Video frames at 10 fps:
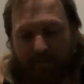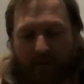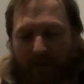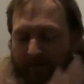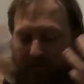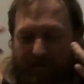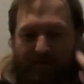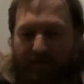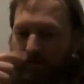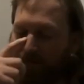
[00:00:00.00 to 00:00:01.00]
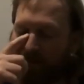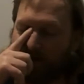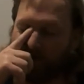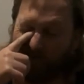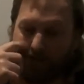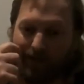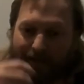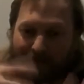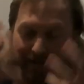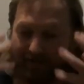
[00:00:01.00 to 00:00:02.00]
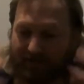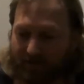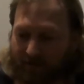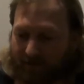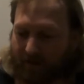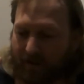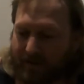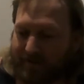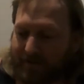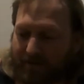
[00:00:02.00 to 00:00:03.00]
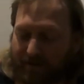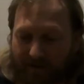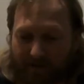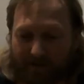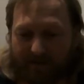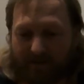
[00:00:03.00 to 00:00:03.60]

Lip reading: Beautiful smell bouncing straight out of the schooner glass right there.